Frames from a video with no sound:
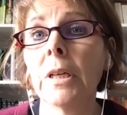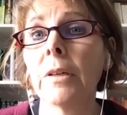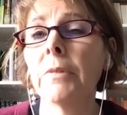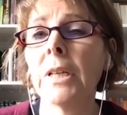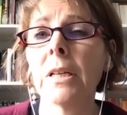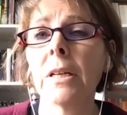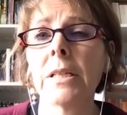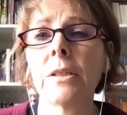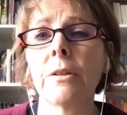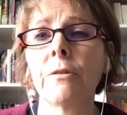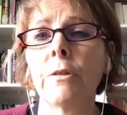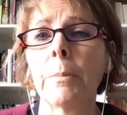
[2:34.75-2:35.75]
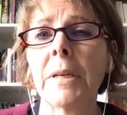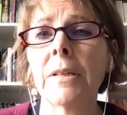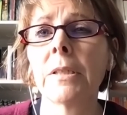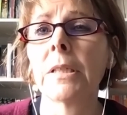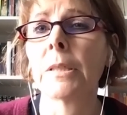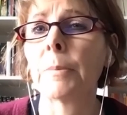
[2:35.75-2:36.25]
and realised after about
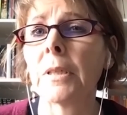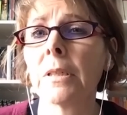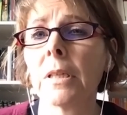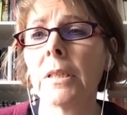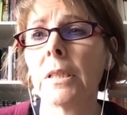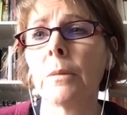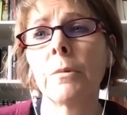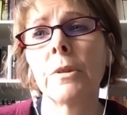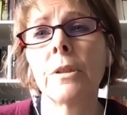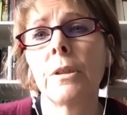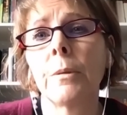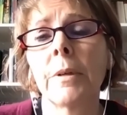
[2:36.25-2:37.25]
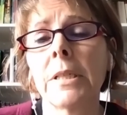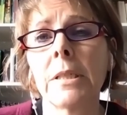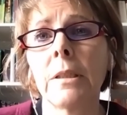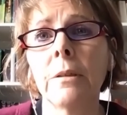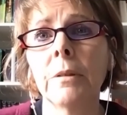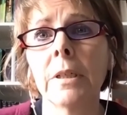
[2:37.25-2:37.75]
6 months I didn't want to do
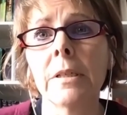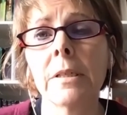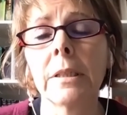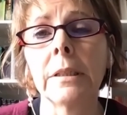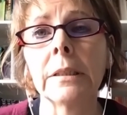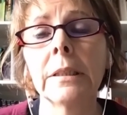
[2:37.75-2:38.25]
ICU nursing.